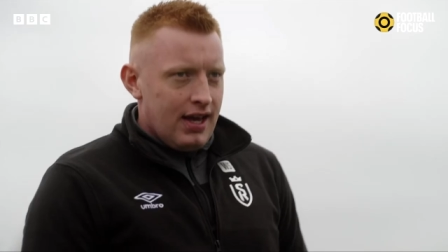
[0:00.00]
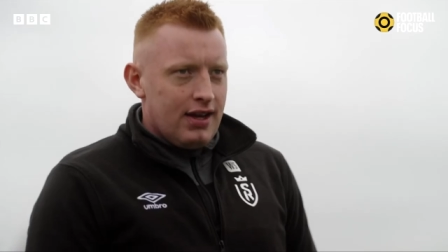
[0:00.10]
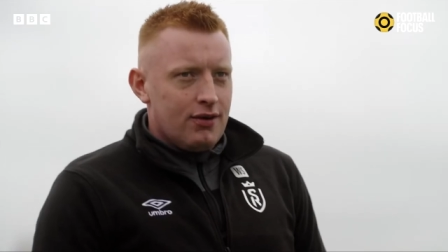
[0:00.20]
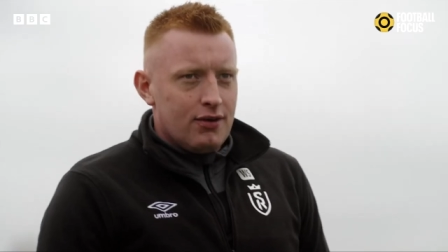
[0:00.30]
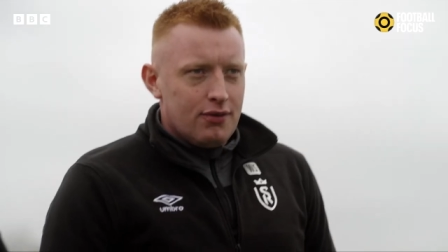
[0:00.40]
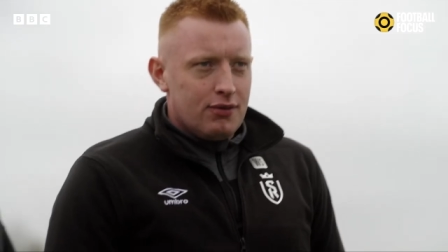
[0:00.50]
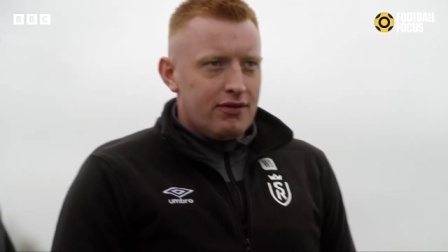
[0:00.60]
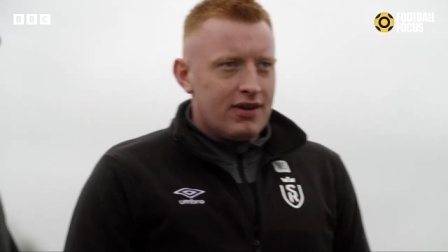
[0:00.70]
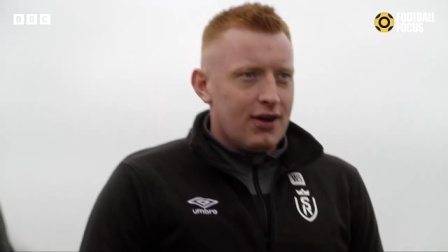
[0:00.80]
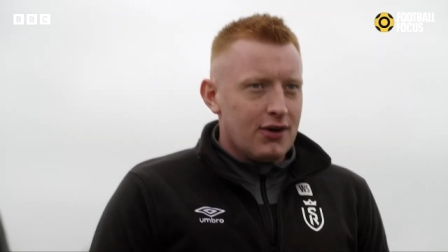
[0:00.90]
and
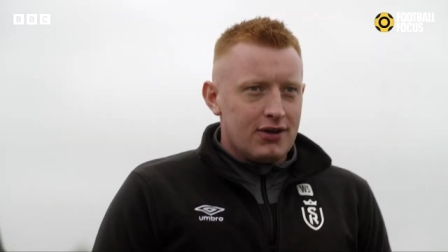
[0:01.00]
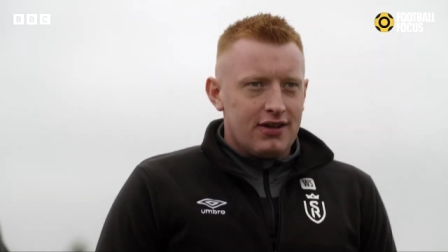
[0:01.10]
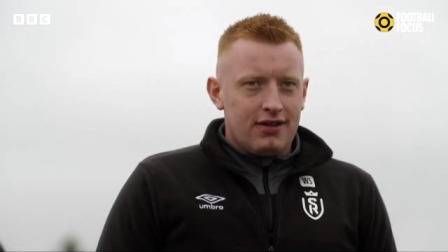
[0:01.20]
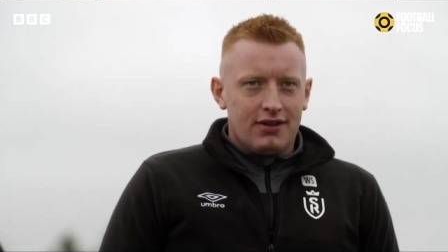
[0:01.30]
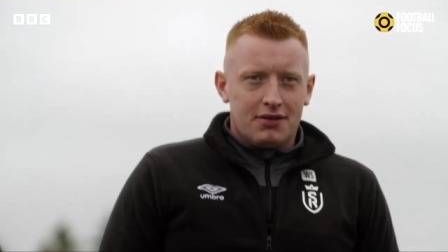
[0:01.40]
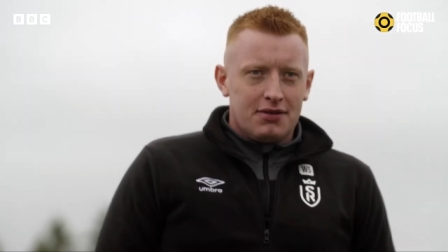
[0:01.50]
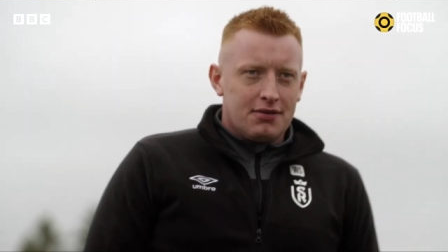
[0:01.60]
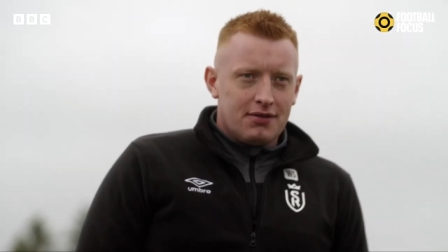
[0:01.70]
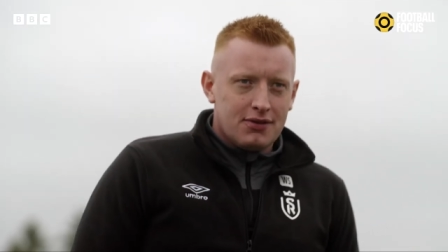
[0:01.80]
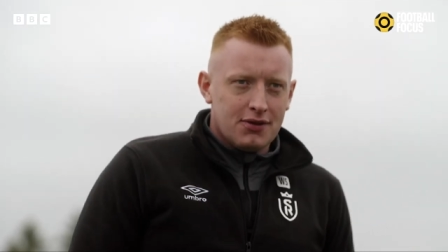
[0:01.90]
we've now gone in
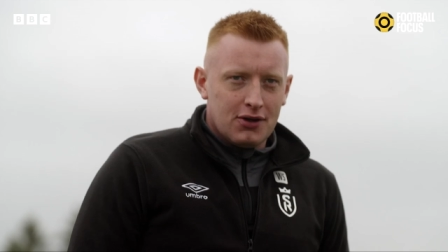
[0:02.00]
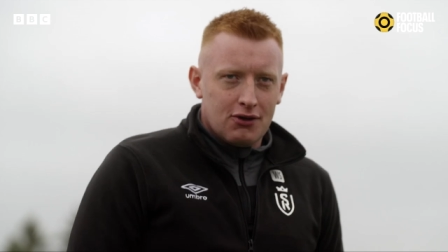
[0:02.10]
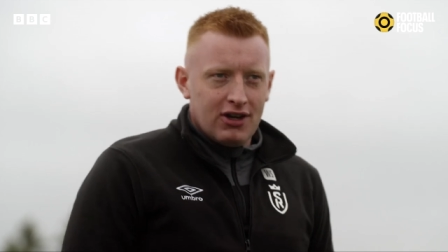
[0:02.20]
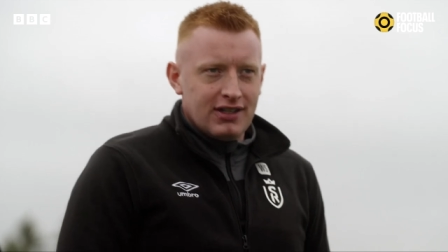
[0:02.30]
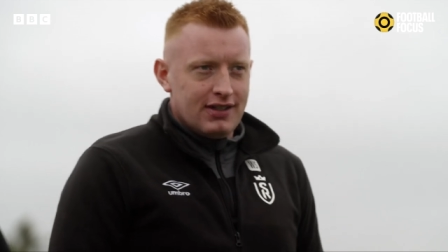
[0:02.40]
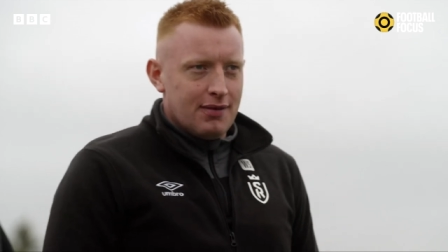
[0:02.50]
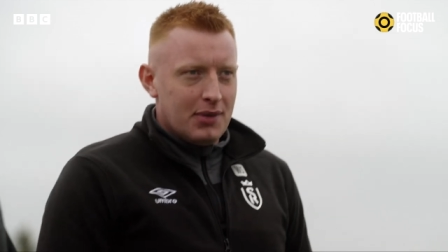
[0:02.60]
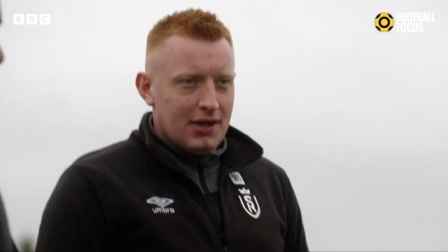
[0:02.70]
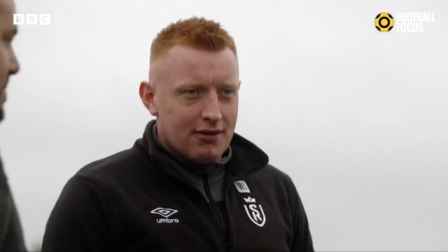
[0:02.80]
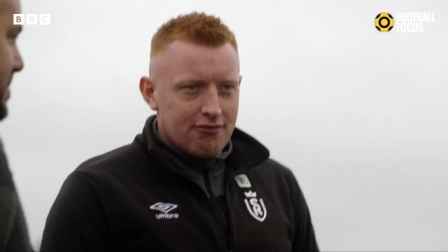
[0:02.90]
this sort of crazy
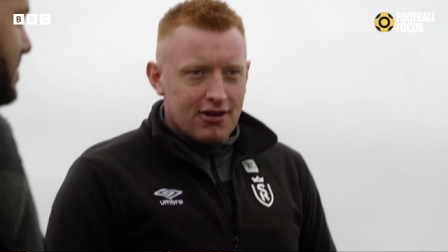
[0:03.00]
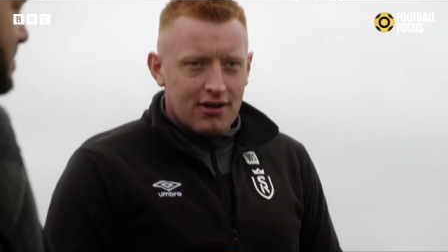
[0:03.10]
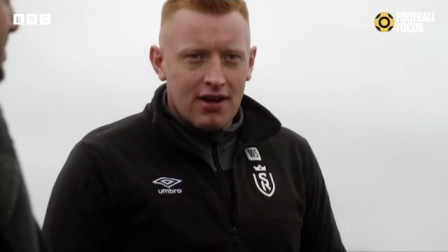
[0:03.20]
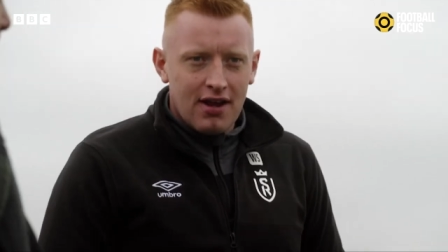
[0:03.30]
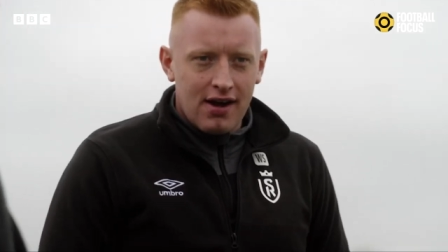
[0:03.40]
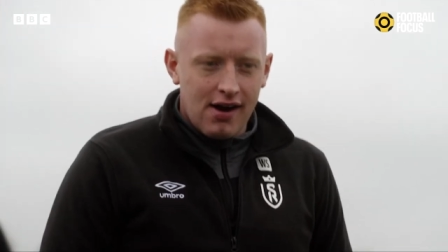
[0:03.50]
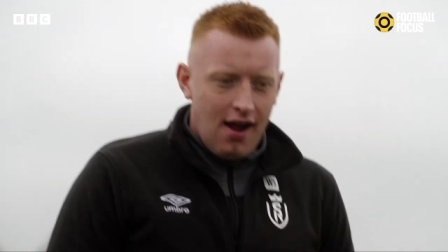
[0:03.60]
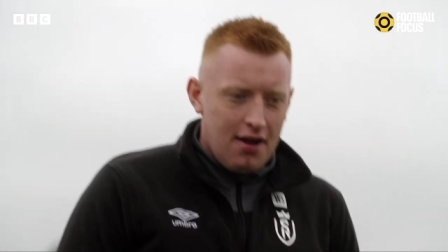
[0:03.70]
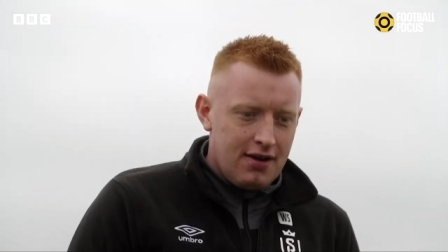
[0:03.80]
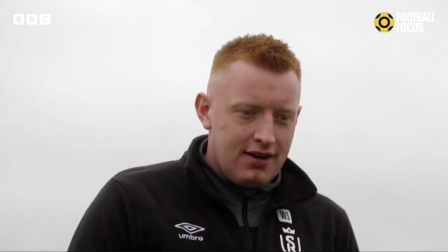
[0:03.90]
unbeaten run.
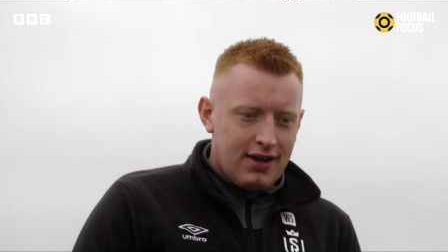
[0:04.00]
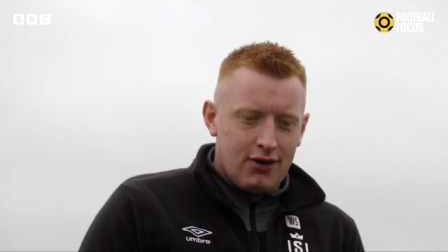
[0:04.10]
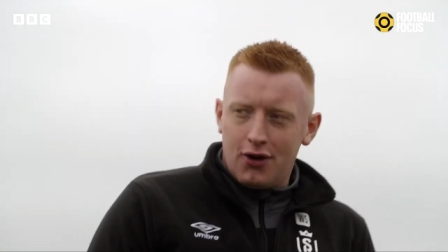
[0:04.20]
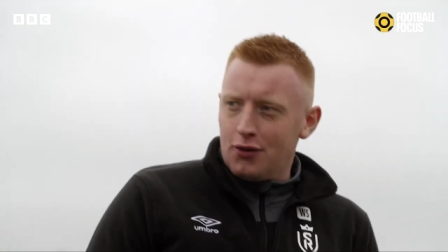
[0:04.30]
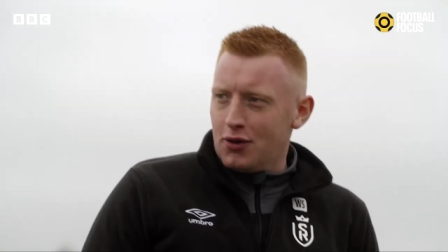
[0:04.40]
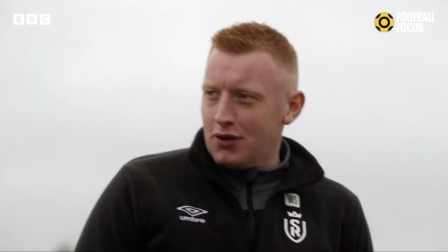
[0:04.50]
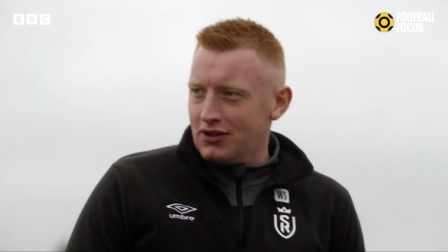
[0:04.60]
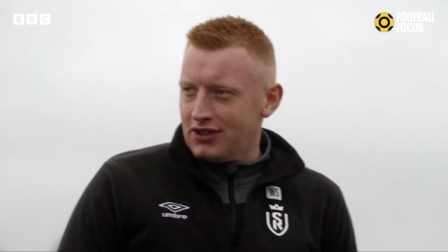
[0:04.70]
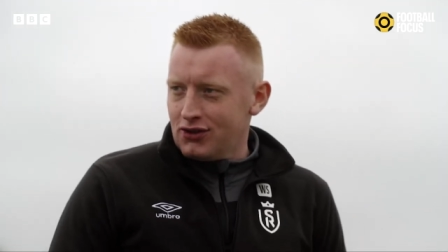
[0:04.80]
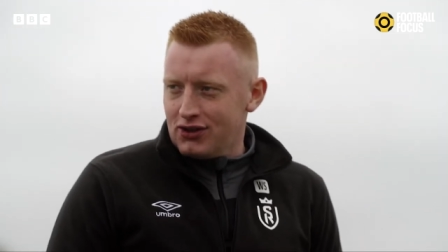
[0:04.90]
Uh, and now the whole world
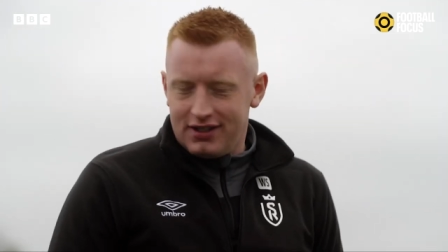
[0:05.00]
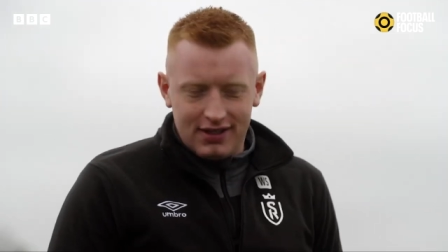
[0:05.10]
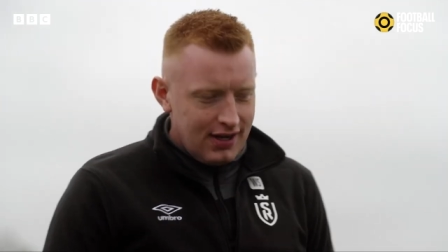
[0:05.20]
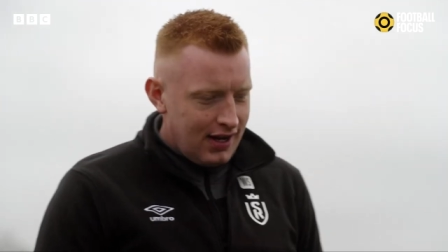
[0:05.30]
is interested.